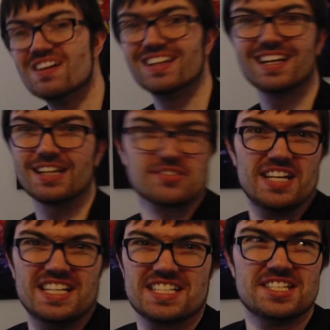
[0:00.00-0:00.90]
literally,
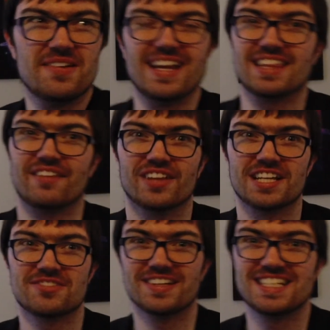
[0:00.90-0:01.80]
he doesn't do anything for like
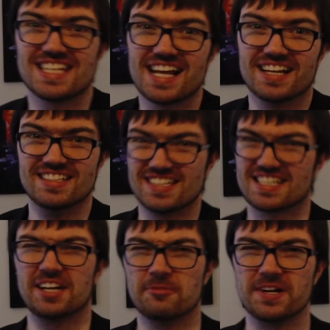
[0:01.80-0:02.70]
20 seconds. It's
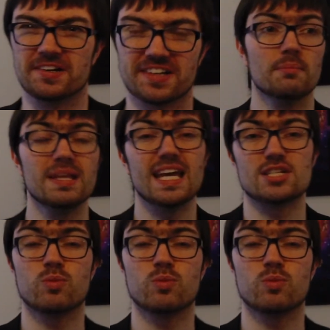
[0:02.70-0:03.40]
kind of weird. But yes,